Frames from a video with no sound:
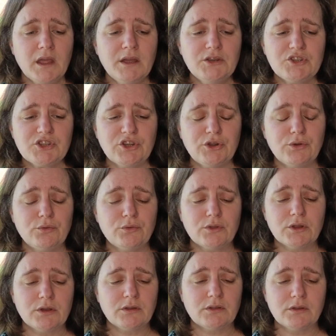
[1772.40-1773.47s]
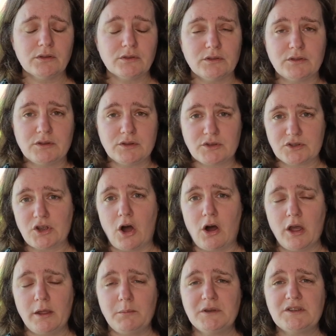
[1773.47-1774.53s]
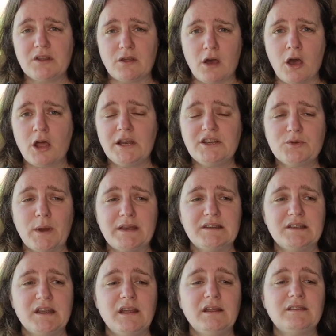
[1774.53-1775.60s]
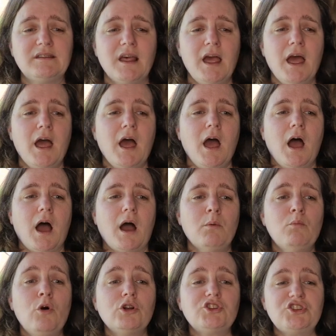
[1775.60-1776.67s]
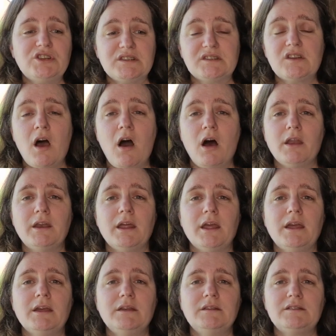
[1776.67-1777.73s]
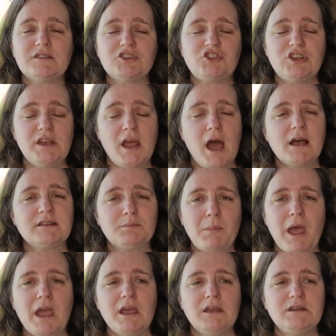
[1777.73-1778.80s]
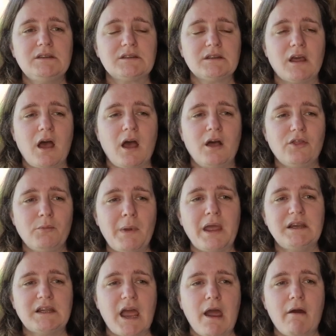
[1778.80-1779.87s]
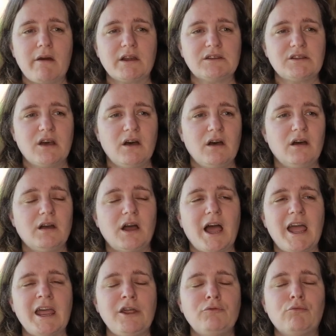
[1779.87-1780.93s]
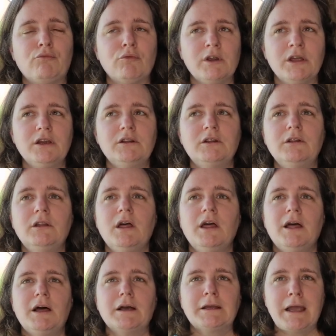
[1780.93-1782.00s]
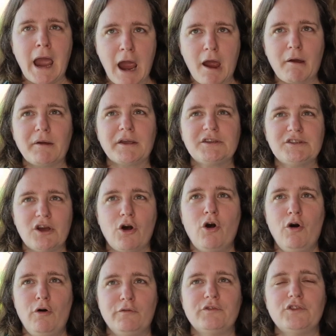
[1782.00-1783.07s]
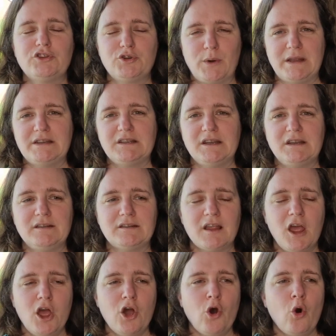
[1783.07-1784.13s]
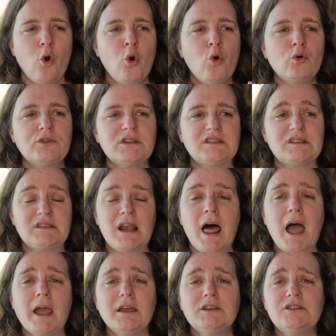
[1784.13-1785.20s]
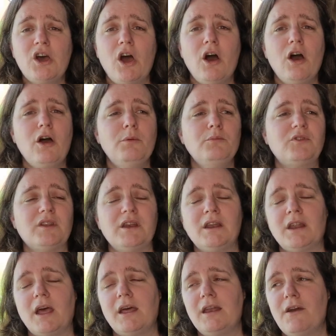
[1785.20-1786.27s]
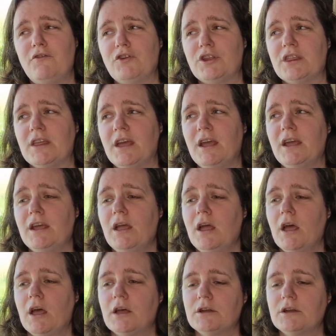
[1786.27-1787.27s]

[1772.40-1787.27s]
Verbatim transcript: into the, the, the time, into the early 20s. And what she's done is she has made uh, the main character a real character of the 20s. All the slang terms and, and everything,